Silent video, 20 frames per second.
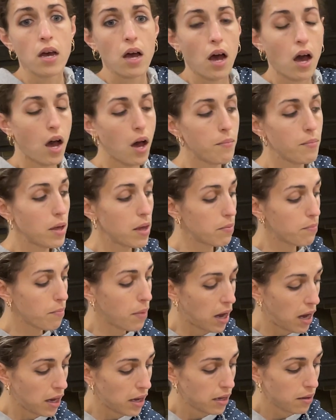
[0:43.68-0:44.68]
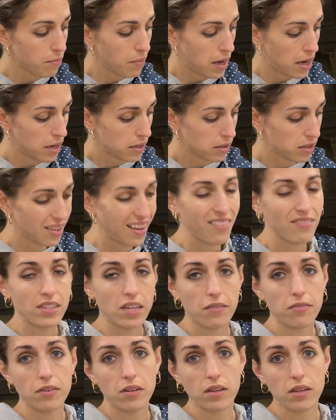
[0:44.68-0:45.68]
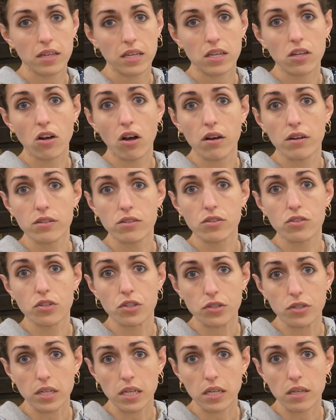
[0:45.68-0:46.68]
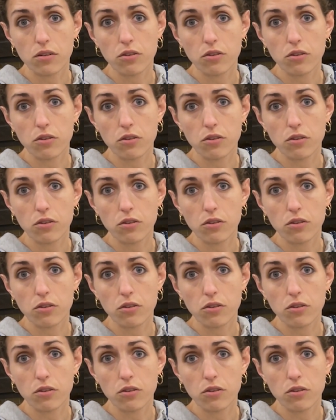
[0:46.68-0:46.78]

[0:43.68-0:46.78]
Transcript: And my mats have definitely gotten dirty.